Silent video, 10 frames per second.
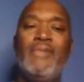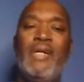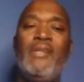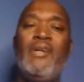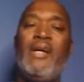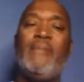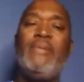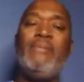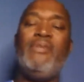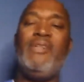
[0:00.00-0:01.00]
I know a lot of
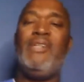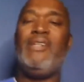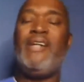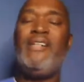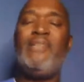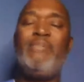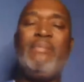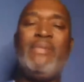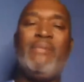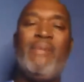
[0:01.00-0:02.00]
people. I hear
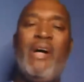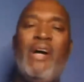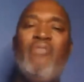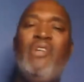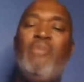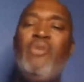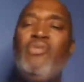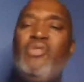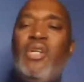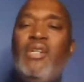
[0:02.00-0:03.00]
people tell me, I want to
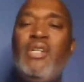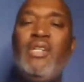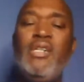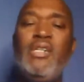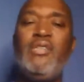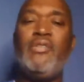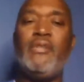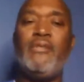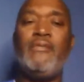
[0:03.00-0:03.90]
move to another country.